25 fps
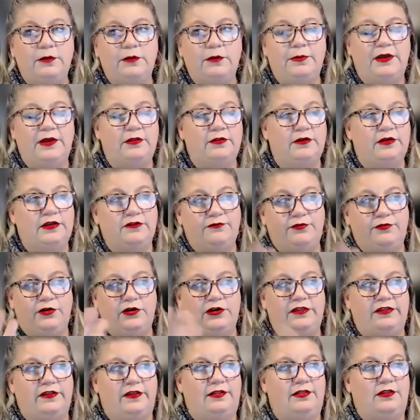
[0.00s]
about looking for
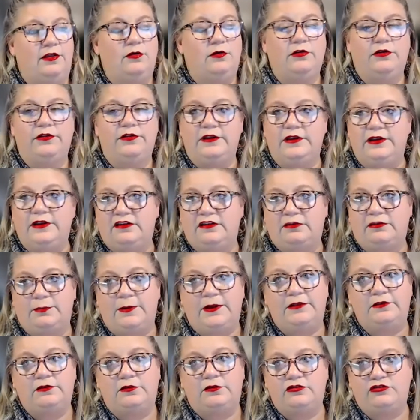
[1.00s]
anything local that needs
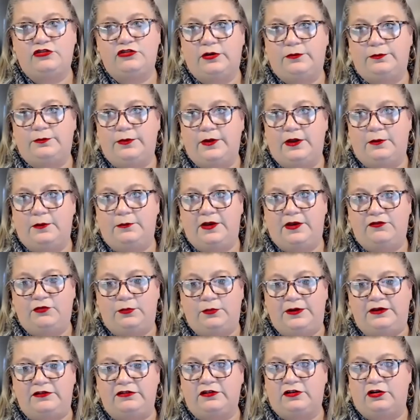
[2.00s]
sponsorship.
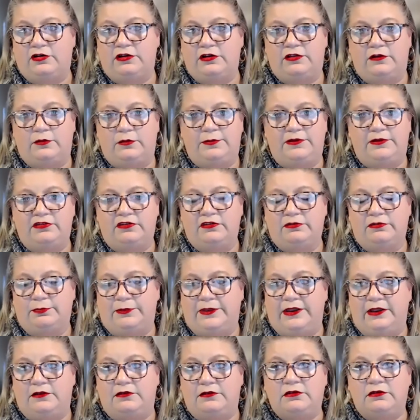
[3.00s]
Everybody's starting their business
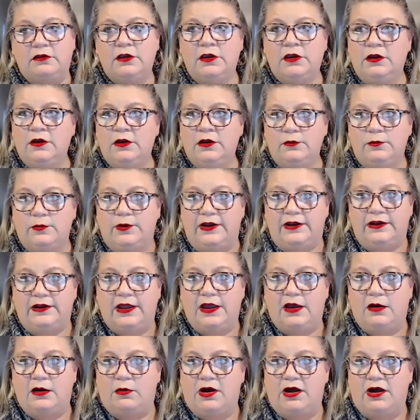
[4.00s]
plans right
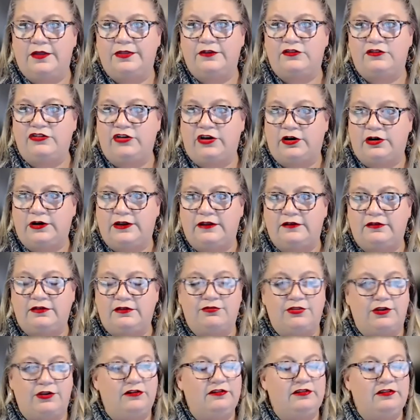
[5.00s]
now, all the charities. If
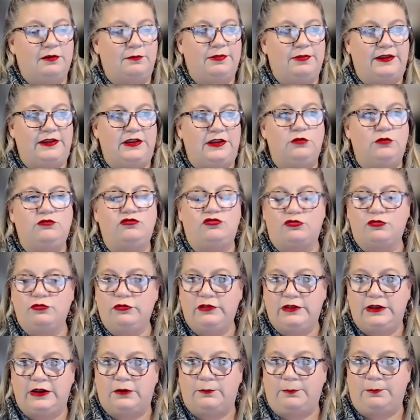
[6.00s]
there's something you
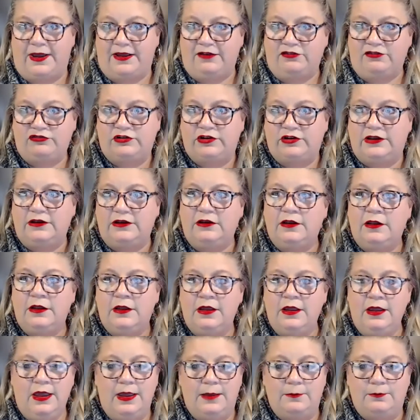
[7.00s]
truly are passionate
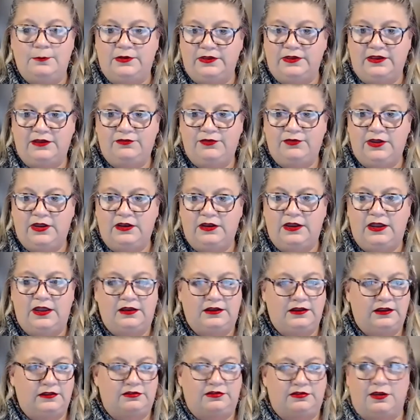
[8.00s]
and believe in and
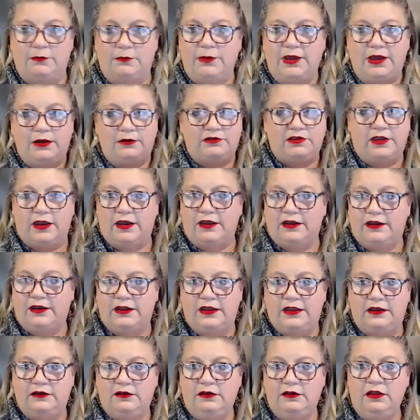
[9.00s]
can somehow tie it
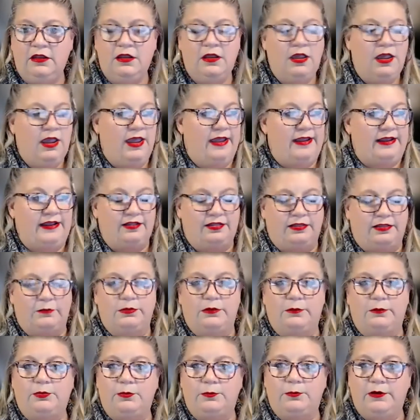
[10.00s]
in and get them
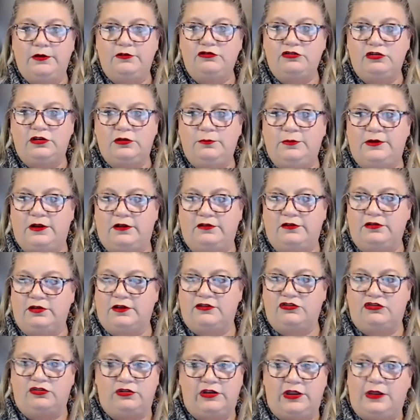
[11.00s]
the promotion, but also
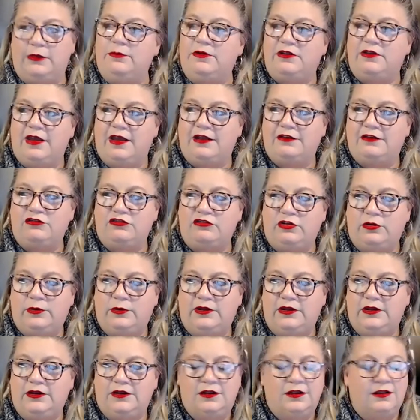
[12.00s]
get your name attached to
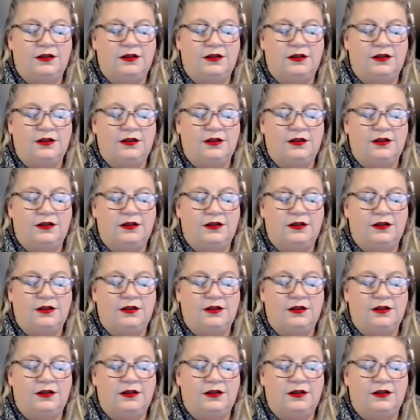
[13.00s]
it,